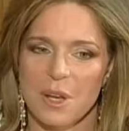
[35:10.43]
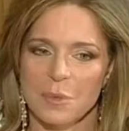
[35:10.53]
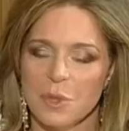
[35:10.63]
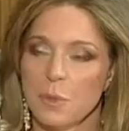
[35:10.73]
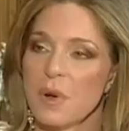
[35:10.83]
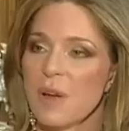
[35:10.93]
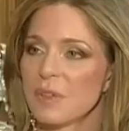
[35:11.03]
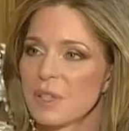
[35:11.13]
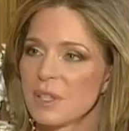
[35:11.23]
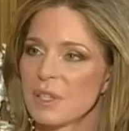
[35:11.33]
so
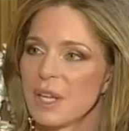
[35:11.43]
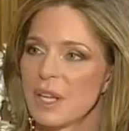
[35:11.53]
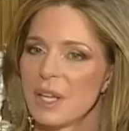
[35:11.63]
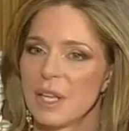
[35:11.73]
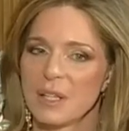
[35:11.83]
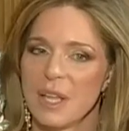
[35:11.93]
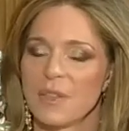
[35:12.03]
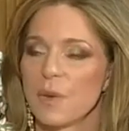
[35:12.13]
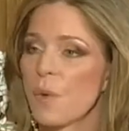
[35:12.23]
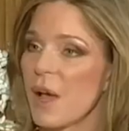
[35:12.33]
prevalent in
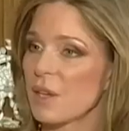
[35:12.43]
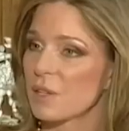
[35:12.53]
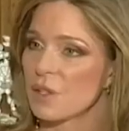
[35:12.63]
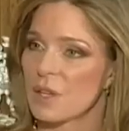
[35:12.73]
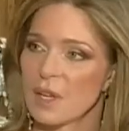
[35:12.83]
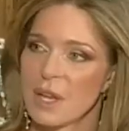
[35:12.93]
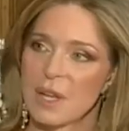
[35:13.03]
the West, that